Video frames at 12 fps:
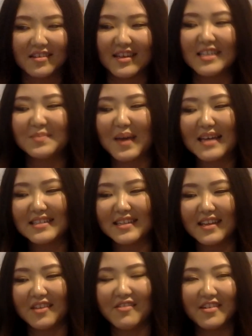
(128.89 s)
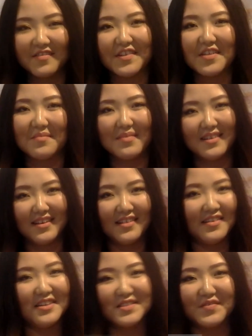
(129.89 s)
It's basically you're in a room,
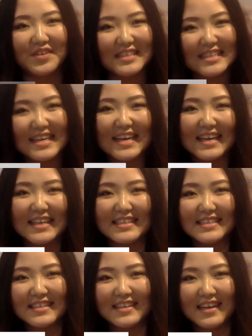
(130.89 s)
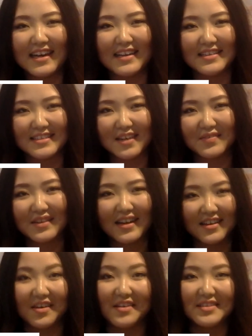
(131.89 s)
those are volunteers, and you just have to
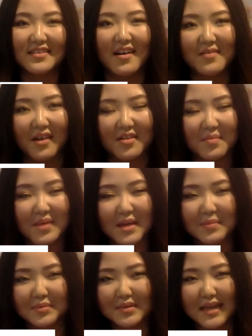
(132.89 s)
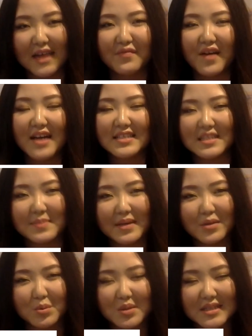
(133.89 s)
like go to other people. And at first it's a
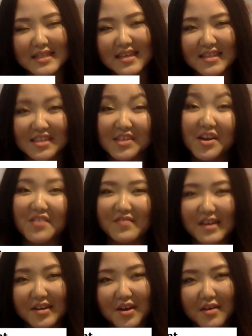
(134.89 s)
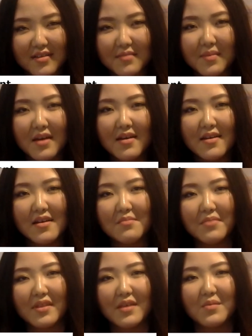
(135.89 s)
bit daunting because you don't really know them,
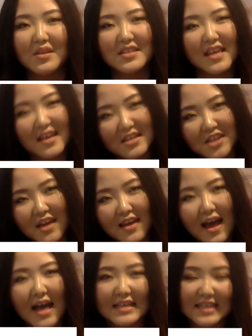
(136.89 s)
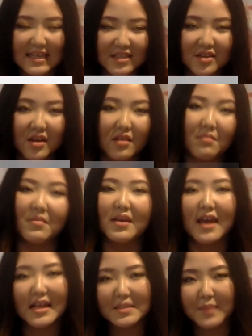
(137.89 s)
but then when you start to shake hands, get to know them, it
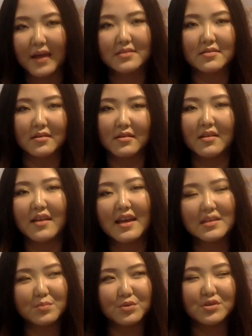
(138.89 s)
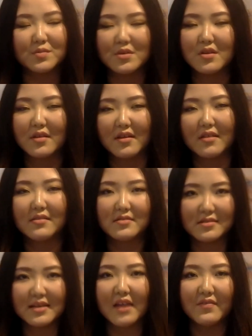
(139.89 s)
gets better and it gets more smooth, and
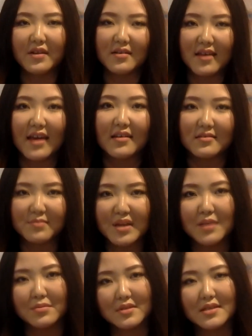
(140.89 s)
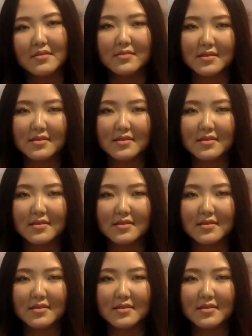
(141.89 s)
you definitely gain people skills.